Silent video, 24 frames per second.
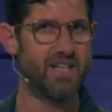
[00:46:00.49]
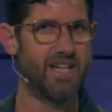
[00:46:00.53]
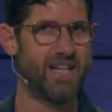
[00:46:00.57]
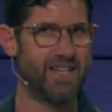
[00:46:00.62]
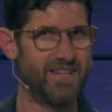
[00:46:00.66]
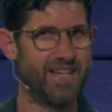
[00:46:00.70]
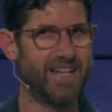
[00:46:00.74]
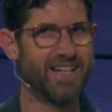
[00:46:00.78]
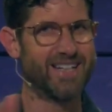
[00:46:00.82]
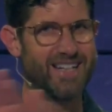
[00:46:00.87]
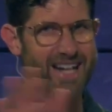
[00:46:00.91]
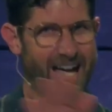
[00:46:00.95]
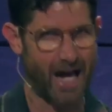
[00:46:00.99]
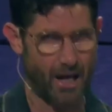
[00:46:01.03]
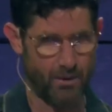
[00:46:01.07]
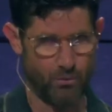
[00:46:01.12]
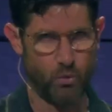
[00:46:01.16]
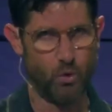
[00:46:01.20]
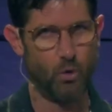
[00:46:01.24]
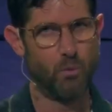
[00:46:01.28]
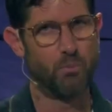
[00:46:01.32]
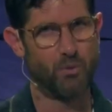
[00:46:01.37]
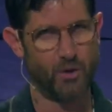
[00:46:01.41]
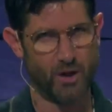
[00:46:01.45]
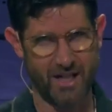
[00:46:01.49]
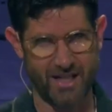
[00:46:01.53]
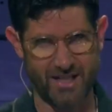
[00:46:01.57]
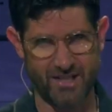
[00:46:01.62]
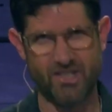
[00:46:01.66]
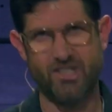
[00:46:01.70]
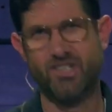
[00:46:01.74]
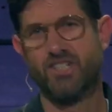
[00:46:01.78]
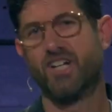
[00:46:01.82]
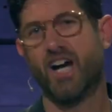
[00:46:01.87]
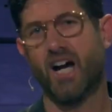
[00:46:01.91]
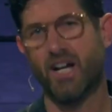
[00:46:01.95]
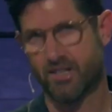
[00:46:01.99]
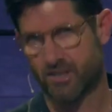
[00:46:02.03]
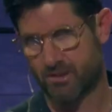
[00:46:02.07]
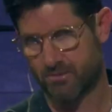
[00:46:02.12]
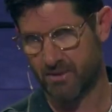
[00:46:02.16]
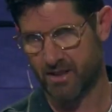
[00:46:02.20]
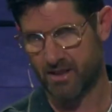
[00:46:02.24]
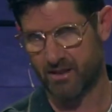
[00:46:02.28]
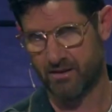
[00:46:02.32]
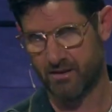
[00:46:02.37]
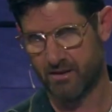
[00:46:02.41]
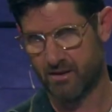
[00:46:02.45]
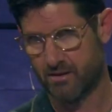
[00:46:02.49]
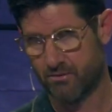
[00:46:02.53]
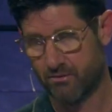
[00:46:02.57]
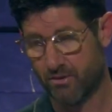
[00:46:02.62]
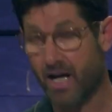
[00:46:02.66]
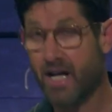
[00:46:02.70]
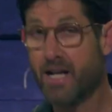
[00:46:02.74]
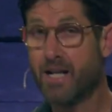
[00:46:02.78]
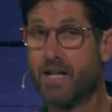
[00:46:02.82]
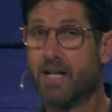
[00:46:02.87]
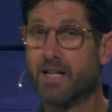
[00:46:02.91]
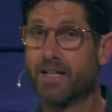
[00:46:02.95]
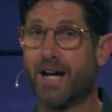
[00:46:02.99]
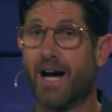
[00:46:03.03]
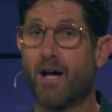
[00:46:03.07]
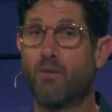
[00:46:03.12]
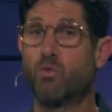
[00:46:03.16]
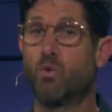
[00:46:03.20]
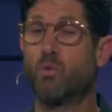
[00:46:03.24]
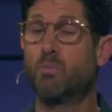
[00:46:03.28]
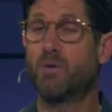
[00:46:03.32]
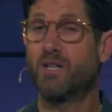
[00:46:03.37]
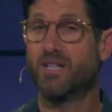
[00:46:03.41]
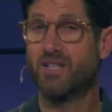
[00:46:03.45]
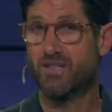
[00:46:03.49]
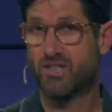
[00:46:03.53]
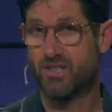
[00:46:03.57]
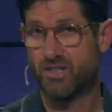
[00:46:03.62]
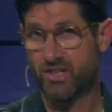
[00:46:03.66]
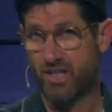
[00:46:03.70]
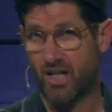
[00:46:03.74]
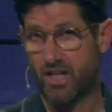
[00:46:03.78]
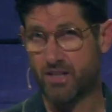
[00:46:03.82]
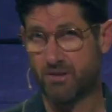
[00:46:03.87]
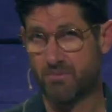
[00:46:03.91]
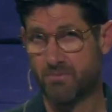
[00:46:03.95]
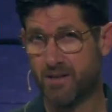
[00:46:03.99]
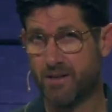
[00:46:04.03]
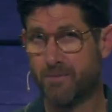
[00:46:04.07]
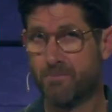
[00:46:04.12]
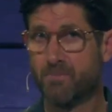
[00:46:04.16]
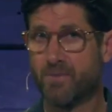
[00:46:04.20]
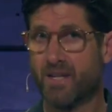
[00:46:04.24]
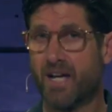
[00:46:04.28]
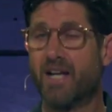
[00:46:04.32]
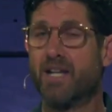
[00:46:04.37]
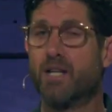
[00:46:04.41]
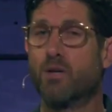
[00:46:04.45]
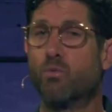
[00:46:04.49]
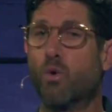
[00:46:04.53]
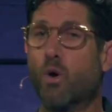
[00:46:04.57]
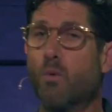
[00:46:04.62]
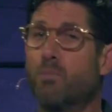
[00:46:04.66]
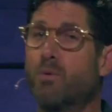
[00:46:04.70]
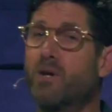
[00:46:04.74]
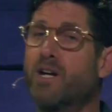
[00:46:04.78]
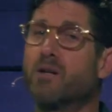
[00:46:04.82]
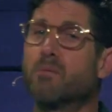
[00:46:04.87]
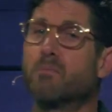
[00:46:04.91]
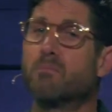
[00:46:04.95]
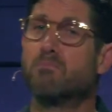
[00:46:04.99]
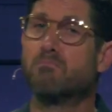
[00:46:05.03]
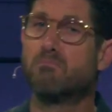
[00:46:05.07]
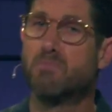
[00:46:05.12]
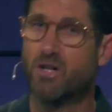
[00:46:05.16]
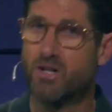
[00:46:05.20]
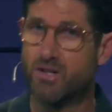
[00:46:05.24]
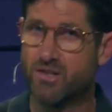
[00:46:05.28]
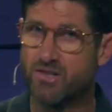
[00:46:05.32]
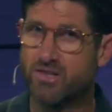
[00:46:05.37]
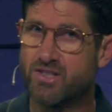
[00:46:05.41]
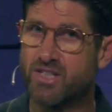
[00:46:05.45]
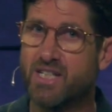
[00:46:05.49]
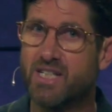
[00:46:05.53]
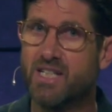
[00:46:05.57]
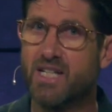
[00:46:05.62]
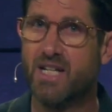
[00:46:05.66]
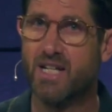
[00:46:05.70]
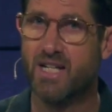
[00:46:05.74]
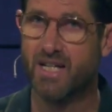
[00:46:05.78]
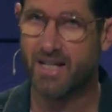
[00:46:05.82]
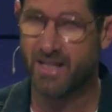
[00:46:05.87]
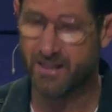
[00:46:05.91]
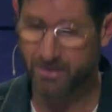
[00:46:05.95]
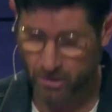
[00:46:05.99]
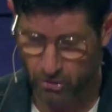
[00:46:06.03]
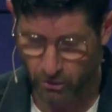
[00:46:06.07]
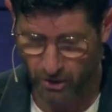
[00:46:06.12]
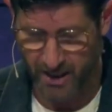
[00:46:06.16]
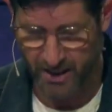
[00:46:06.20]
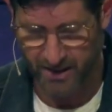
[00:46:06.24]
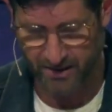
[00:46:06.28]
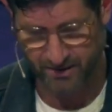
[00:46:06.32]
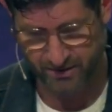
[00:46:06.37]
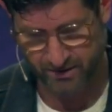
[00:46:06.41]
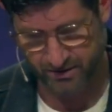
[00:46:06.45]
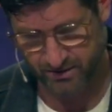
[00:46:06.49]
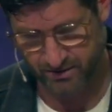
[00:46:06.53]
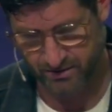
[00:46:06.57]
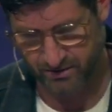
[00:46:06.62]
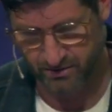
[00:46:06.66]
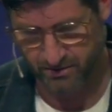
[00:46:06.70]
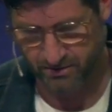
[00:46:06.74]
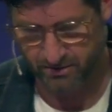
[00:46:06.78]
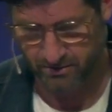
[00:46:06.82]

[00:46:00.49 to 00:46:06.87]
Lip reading: and then God will bring judgment right? God will bring judgment, and he won't bring mercy and grace.